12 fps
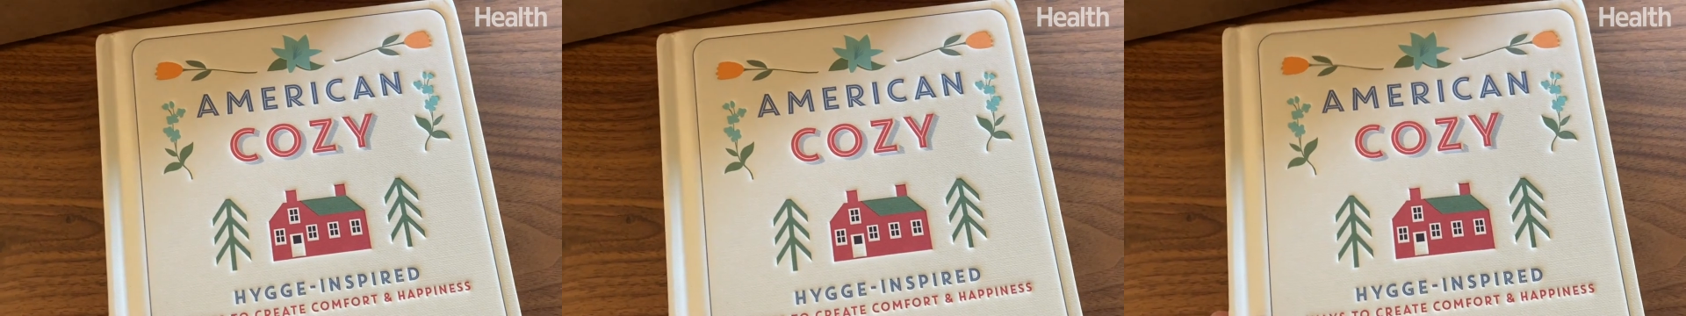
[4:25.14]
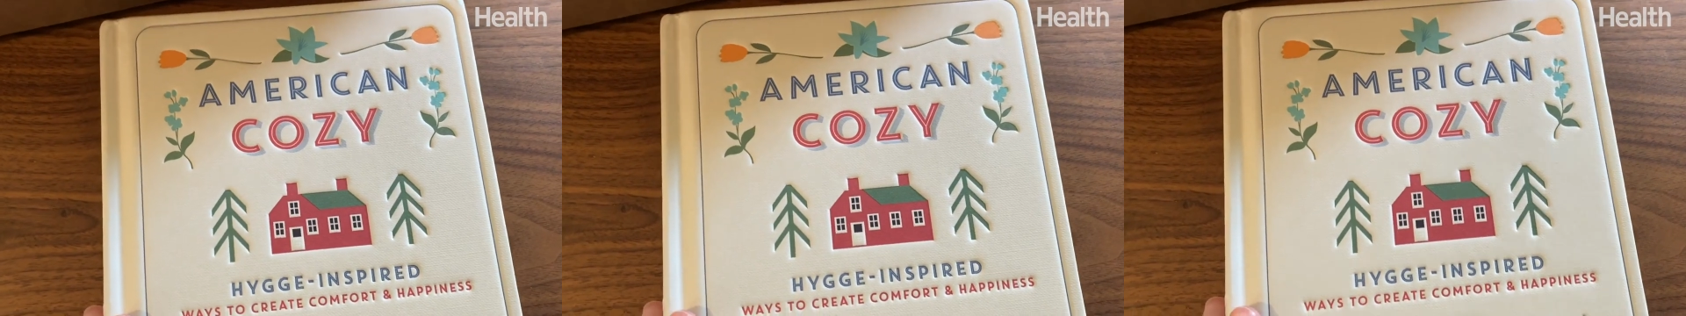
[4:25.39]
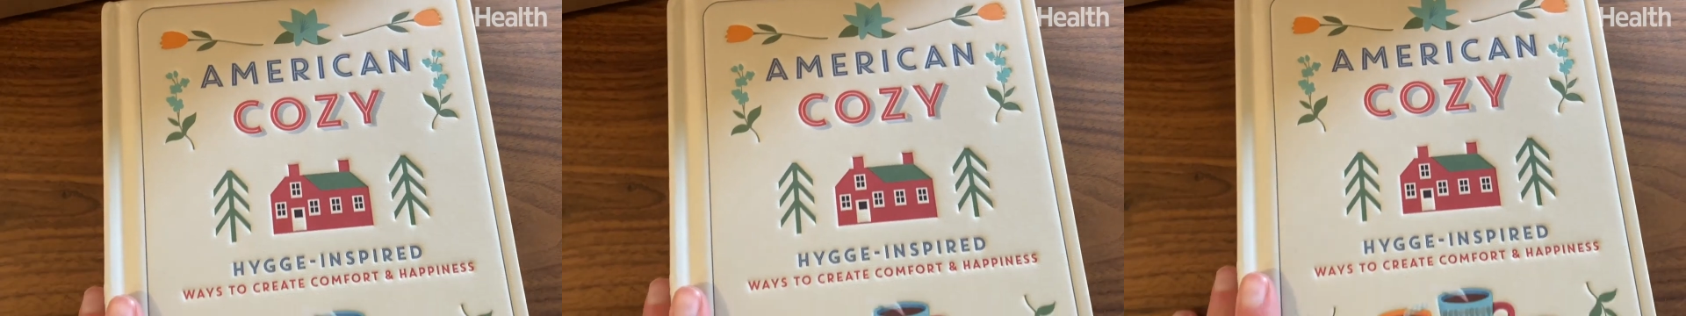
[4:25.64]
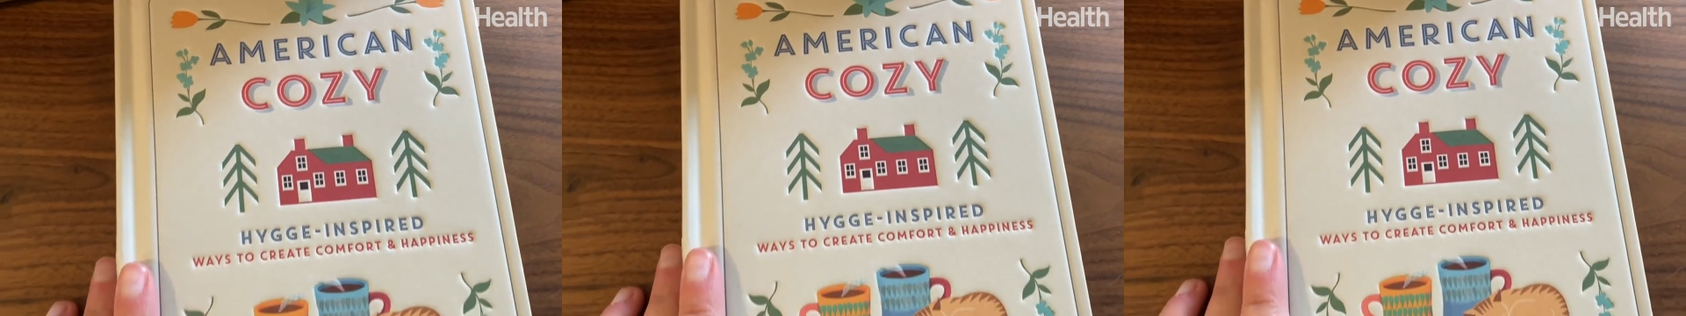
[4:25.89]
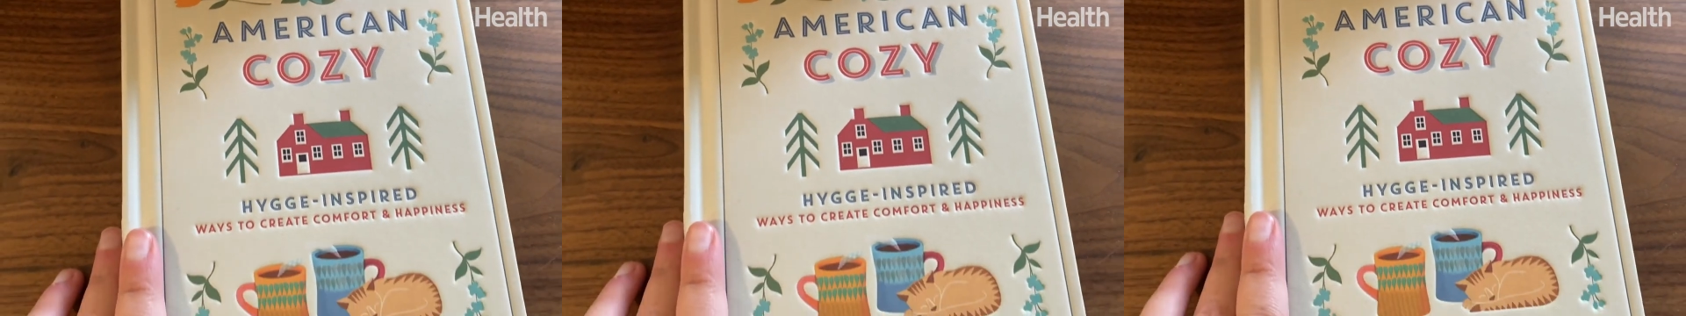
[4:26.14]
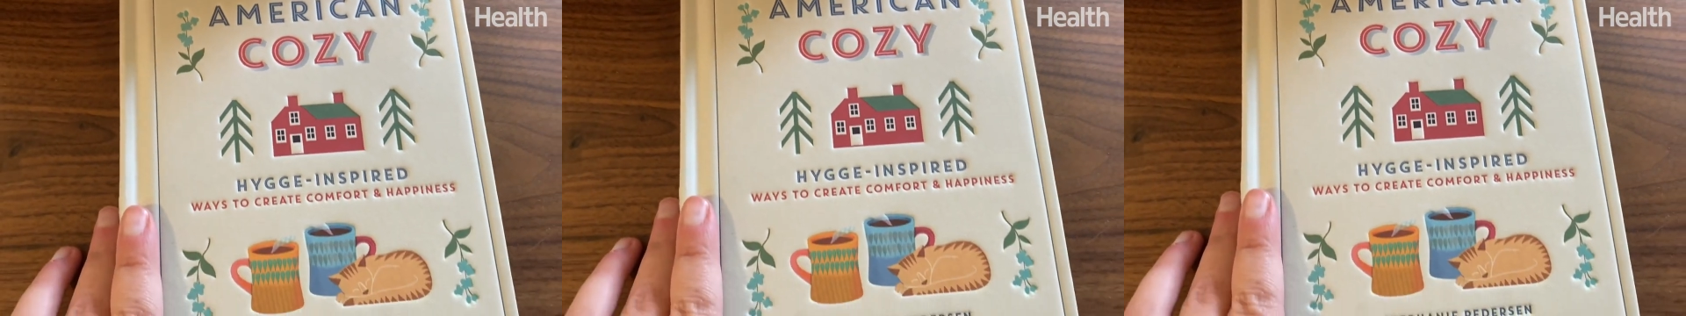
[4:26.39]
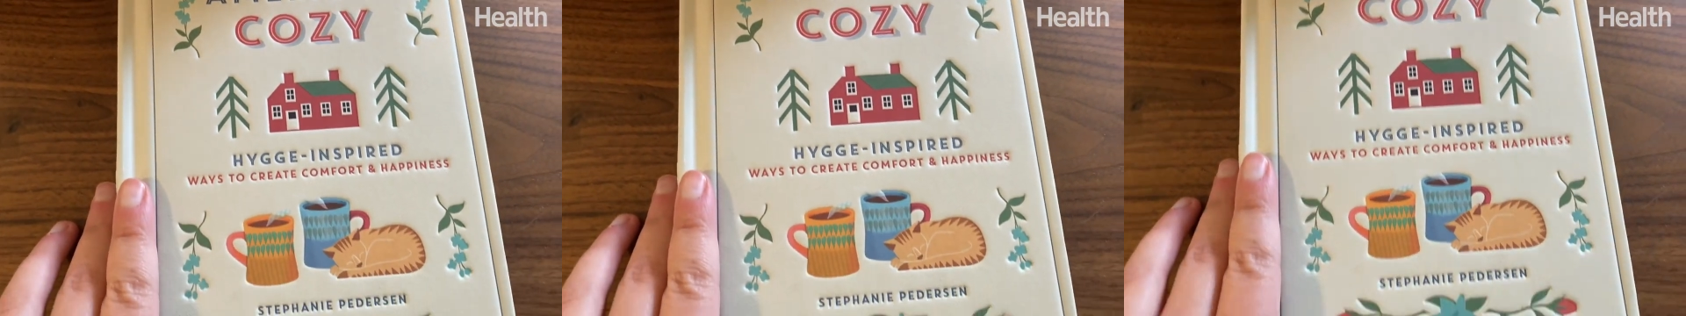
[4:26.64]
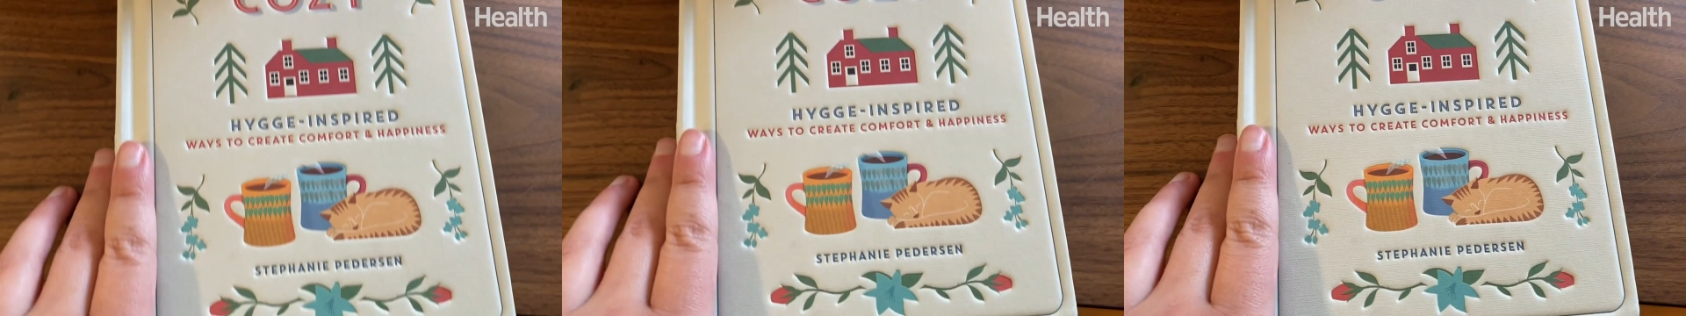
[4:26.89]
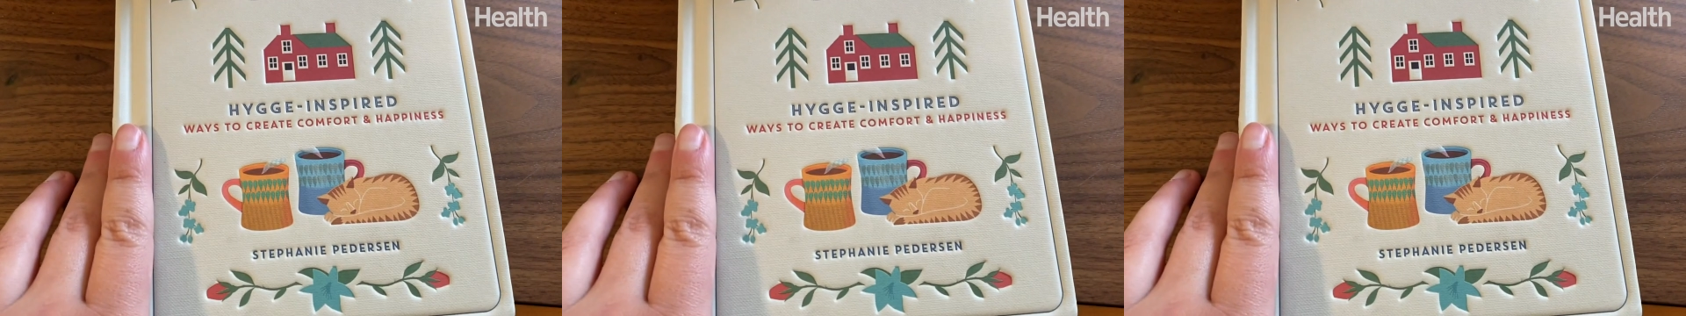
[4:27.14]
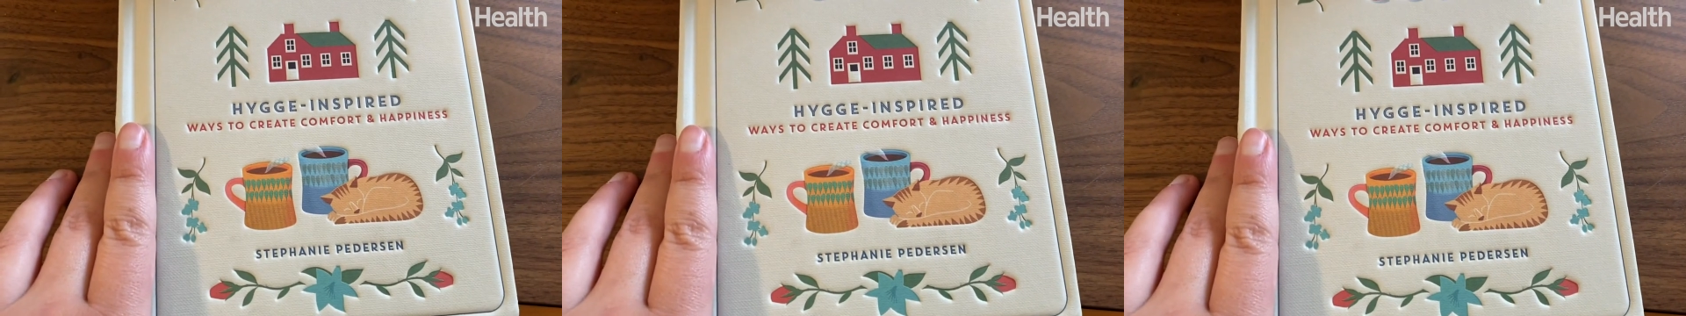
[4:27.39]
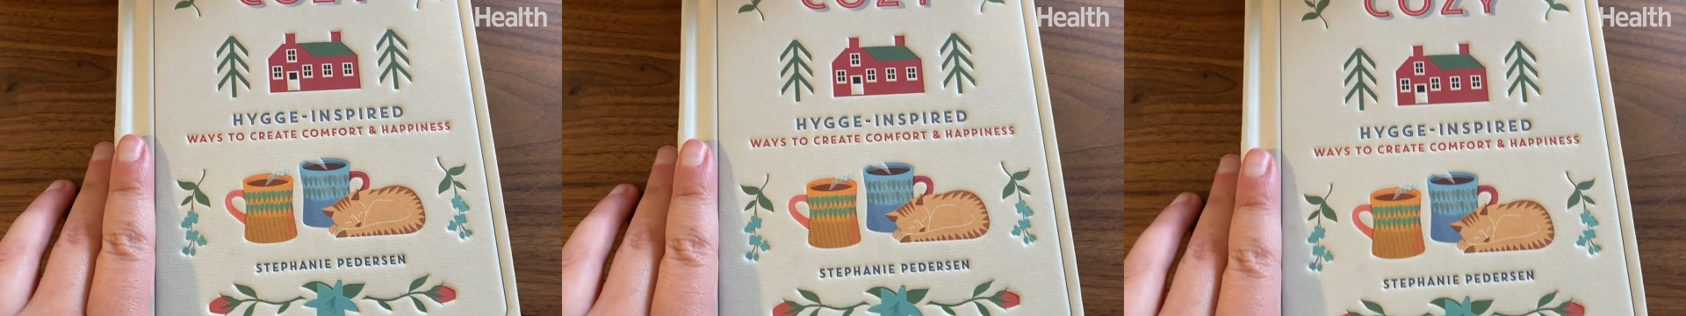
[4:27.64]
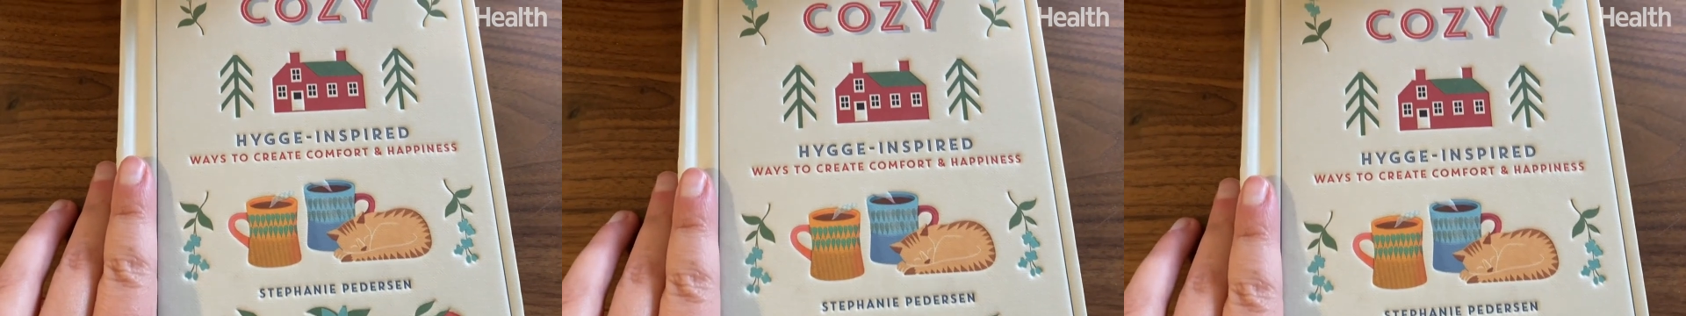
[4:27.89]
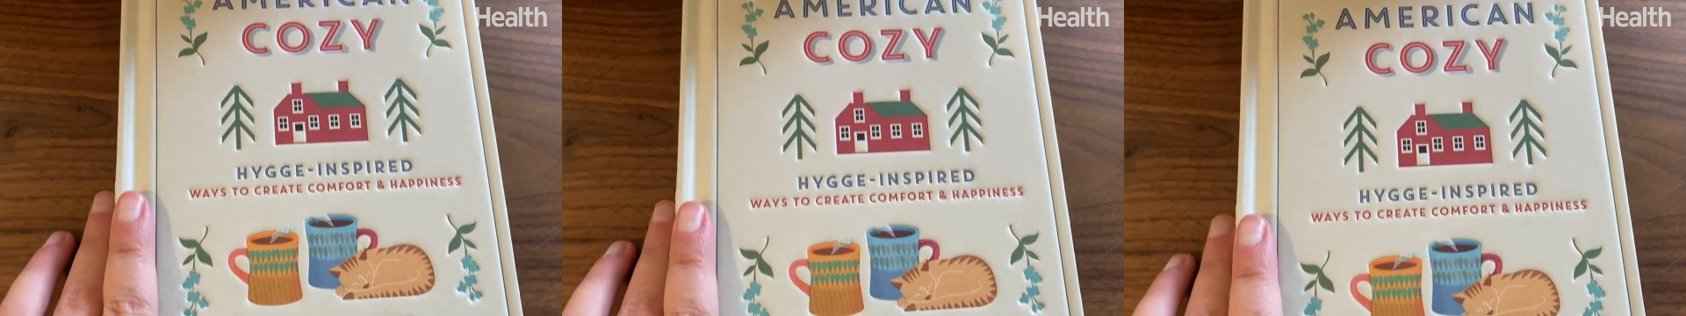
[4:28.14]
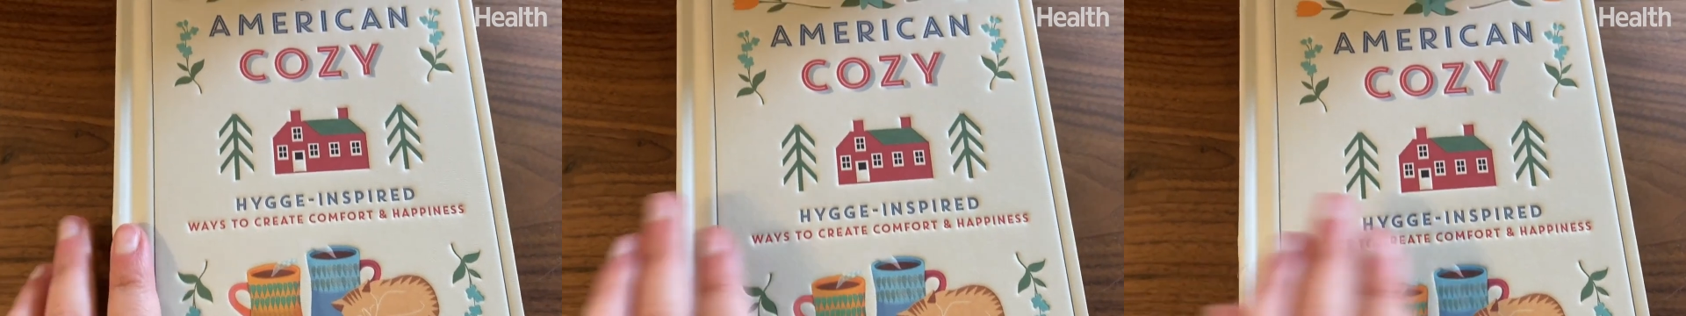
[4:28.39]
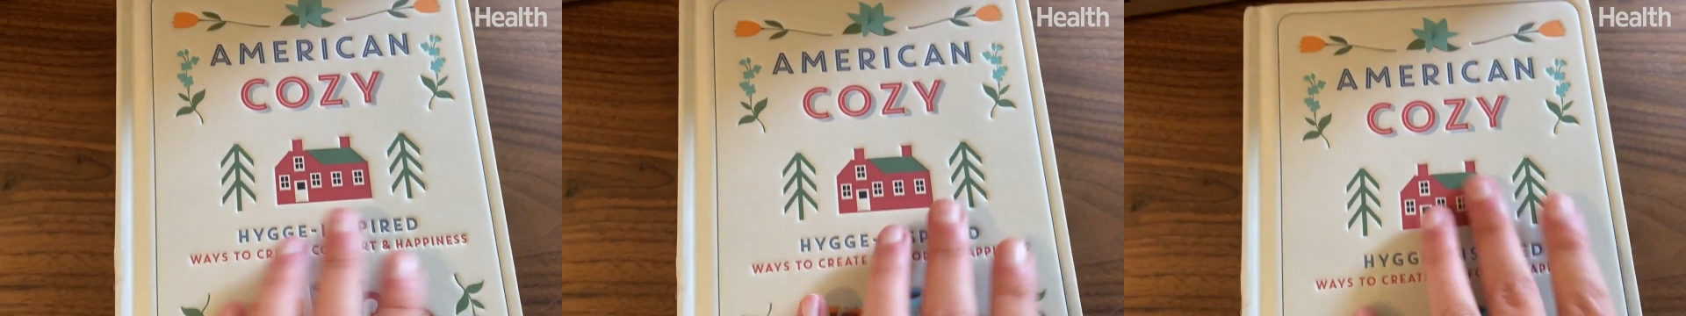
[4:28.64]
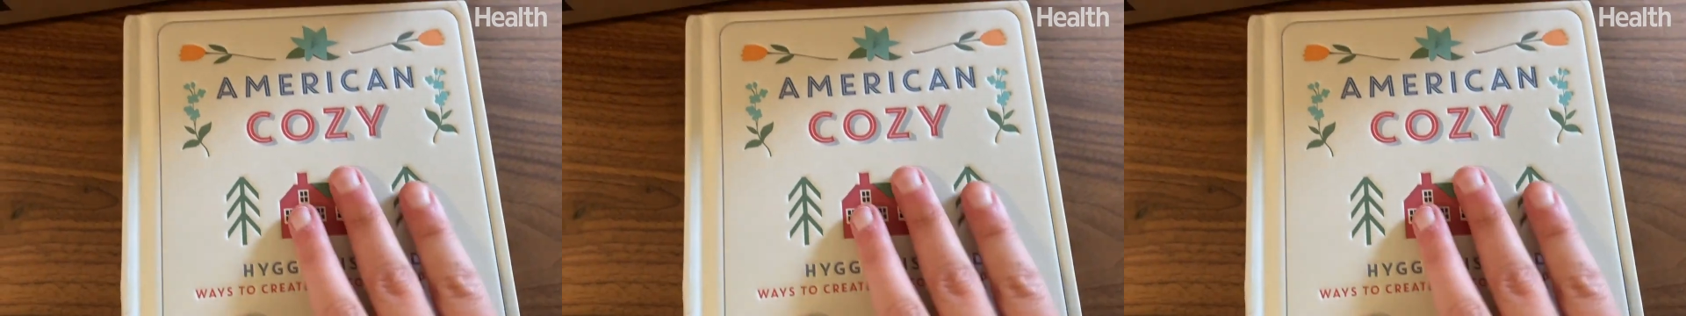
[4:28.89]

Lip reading: No face is visible, so there are no lips to read.